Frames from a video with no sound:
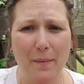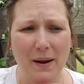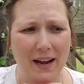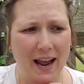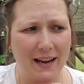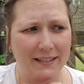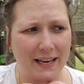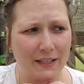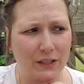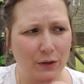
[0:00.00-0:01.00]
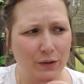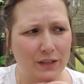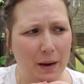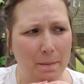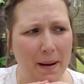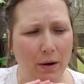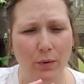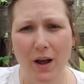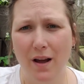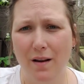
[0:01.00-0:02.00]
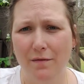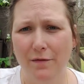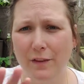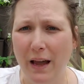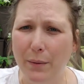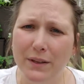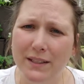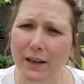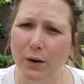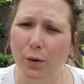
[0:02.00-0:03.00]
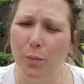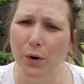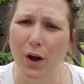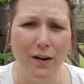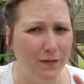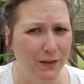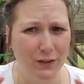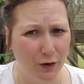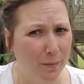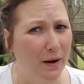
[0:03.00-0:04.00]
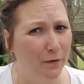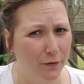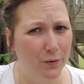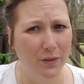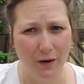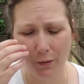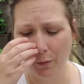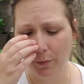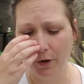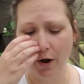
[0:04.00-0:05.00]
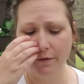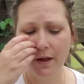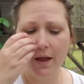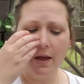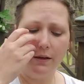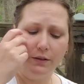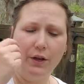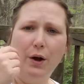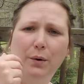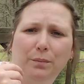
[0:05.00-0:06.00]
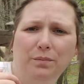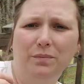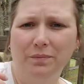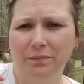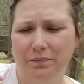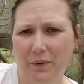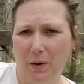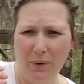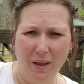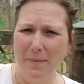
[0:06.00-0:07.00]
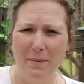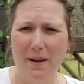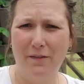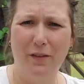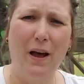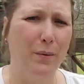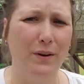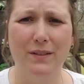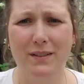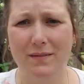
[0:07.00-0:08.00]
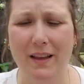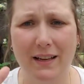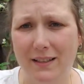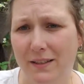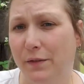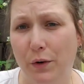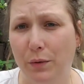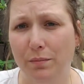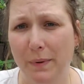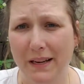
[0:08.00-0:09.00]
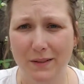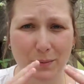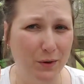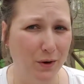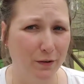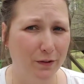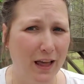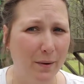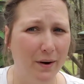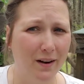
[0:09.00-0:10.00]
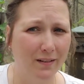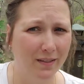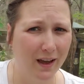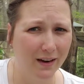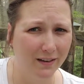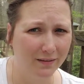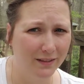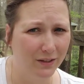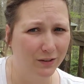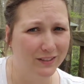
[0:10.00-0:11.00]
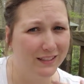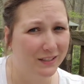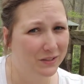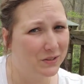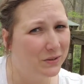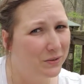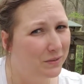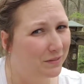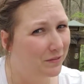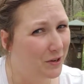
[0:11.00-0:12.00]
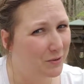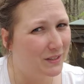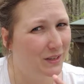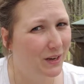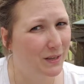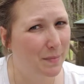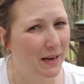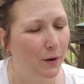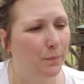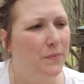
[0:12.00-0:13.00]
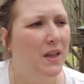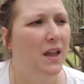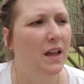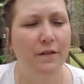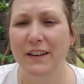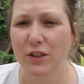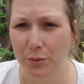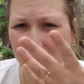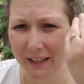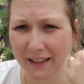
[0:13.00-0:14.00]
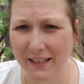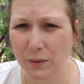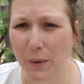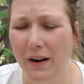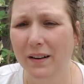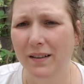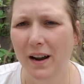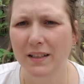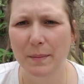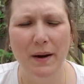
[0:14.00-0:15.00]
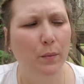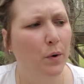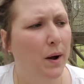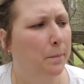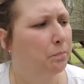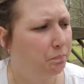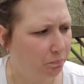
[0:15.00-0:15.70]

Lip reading: It has a certain amount of flowers that it'll put off and a certain amount of fruit that it'll put off. So, and what I mean by flowers, that's fruit, because when you get a flower, that turns into fruit, a tomato. Eventually, that's where a tomato will come.